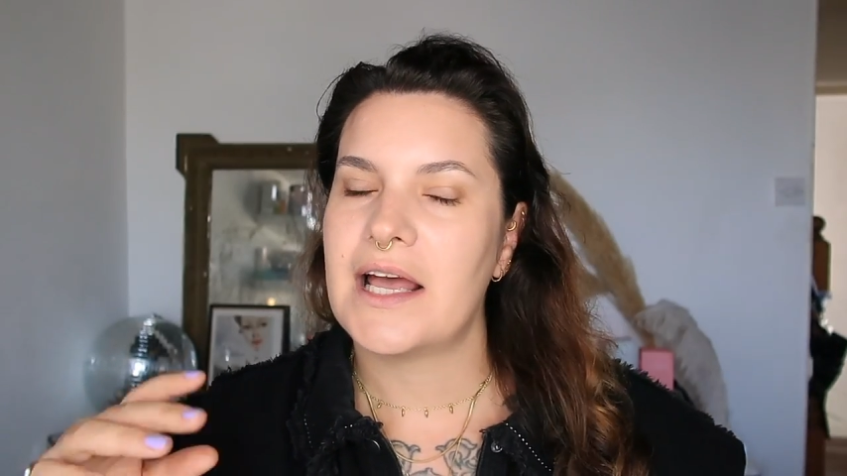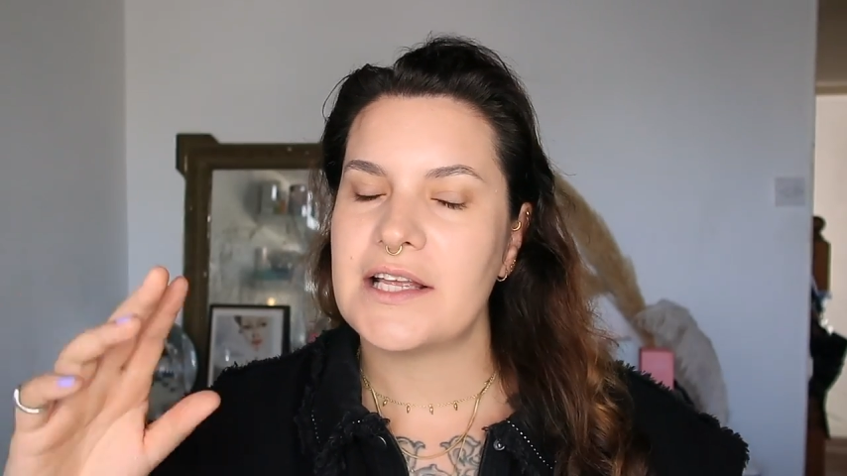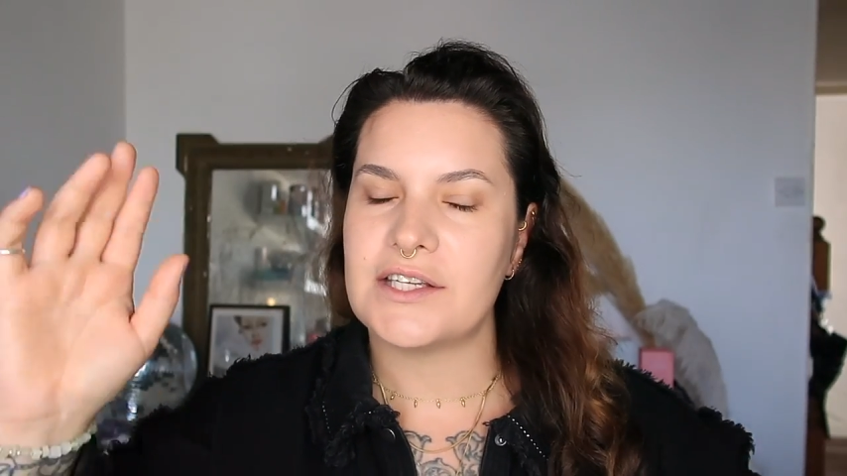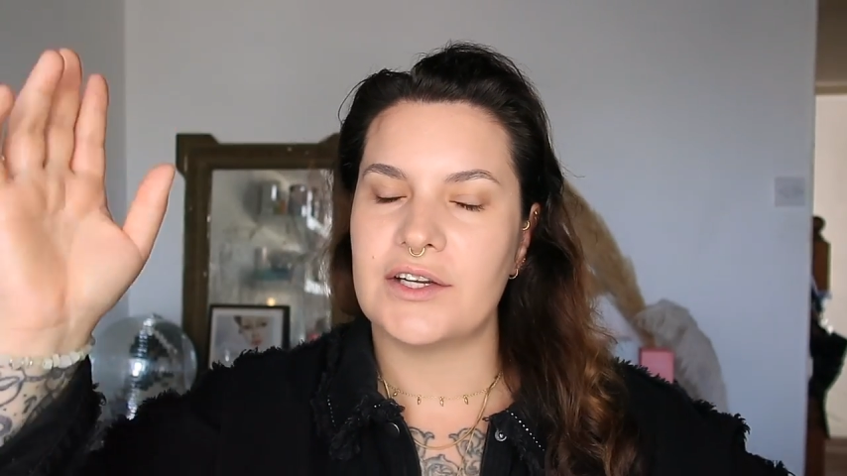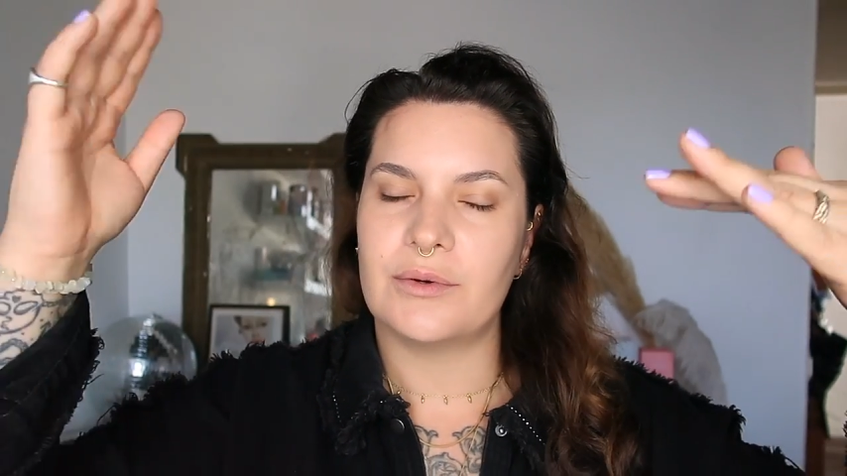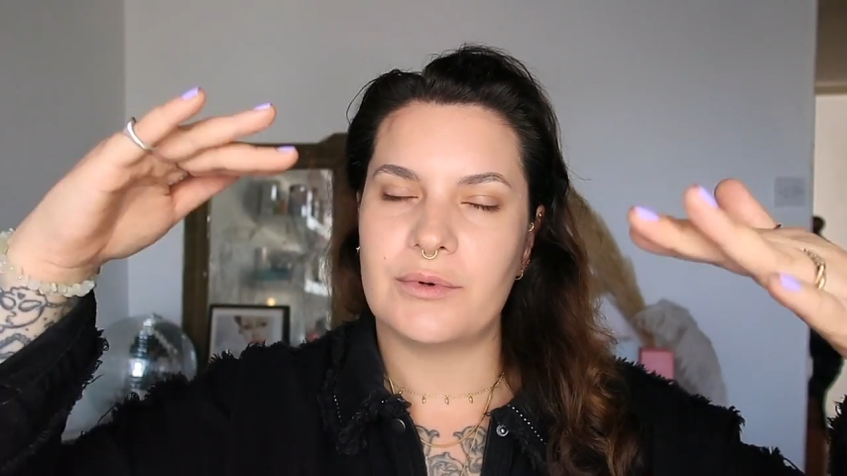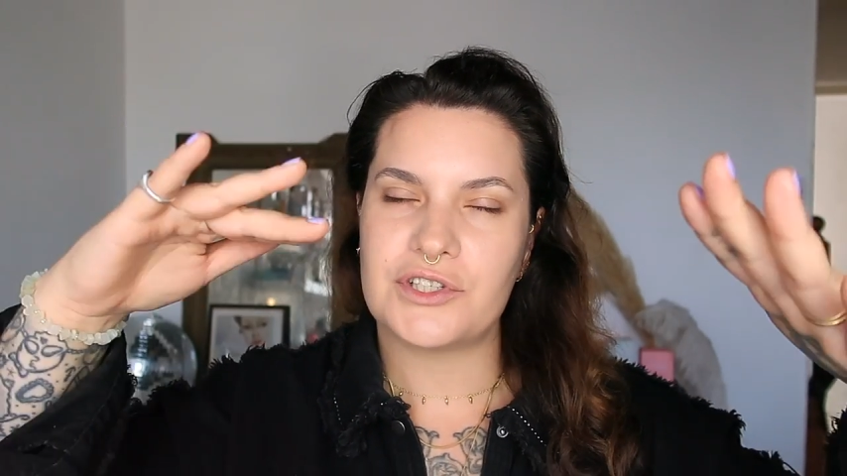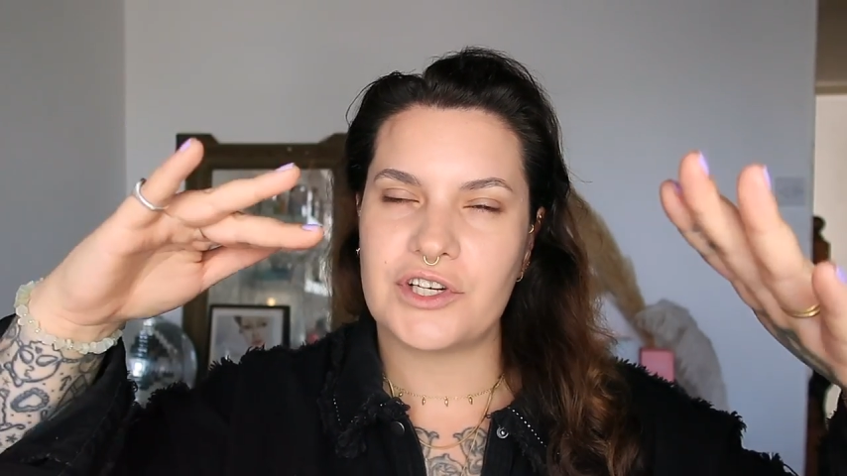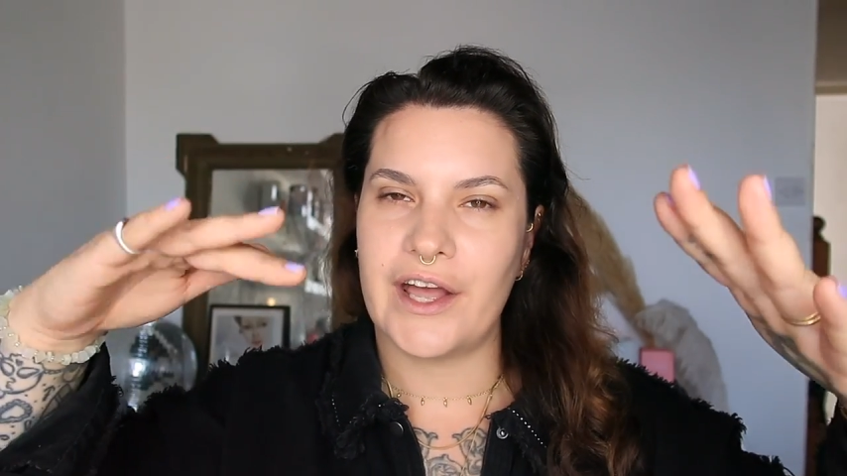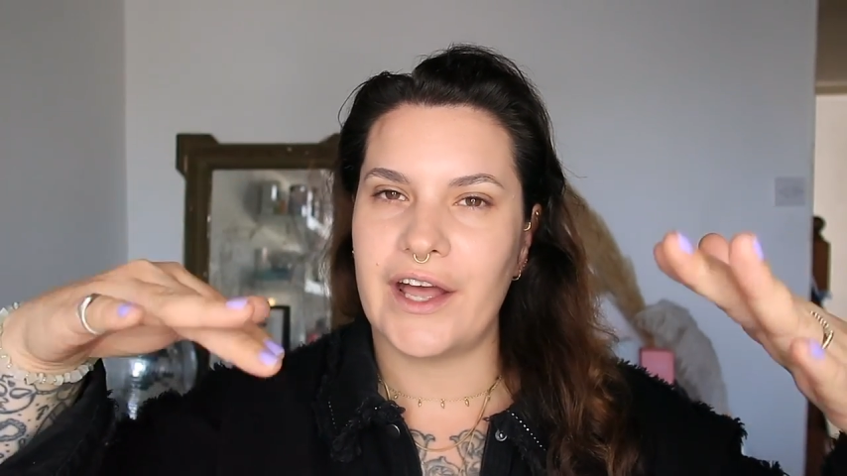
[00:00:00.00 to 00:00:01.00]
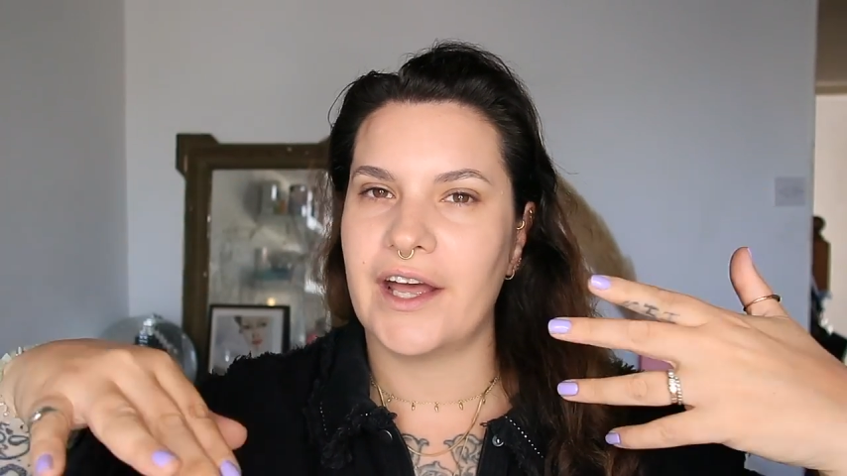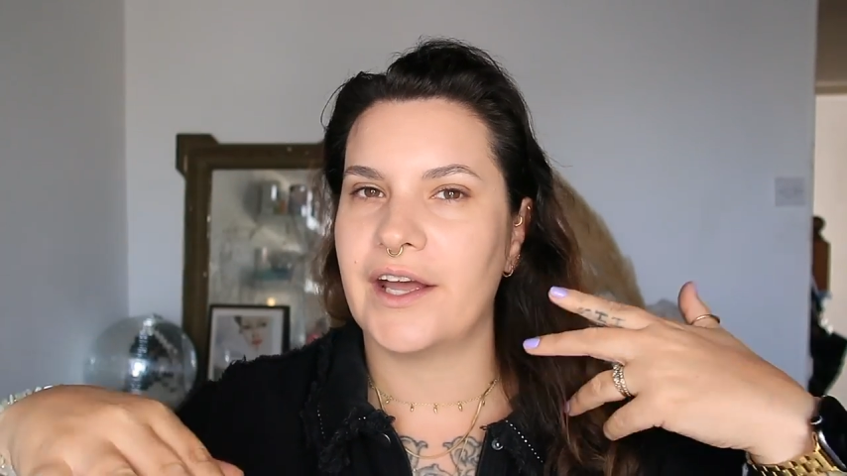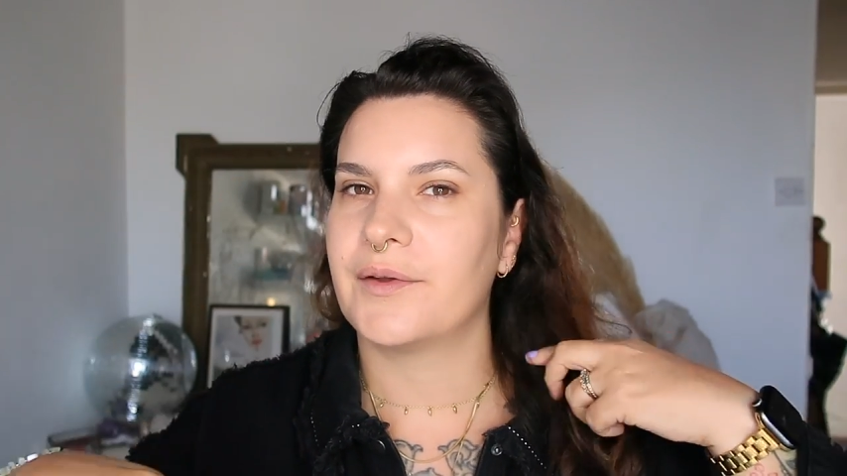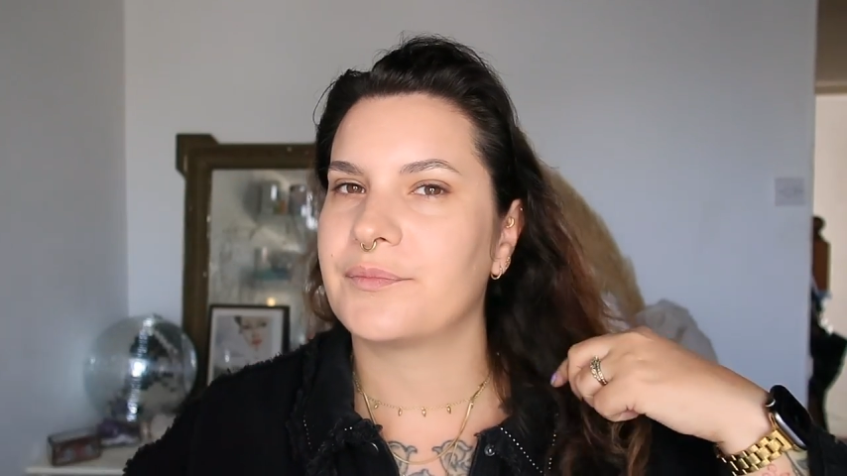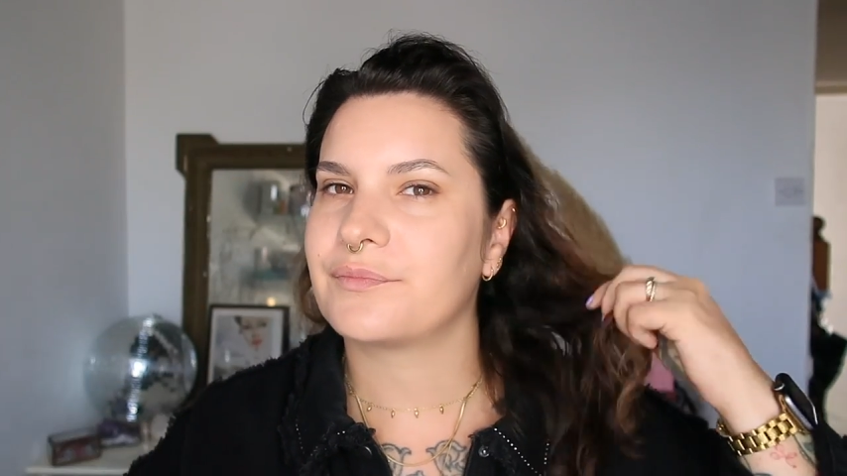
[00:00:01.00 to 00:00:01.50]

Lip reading: So wash your hair,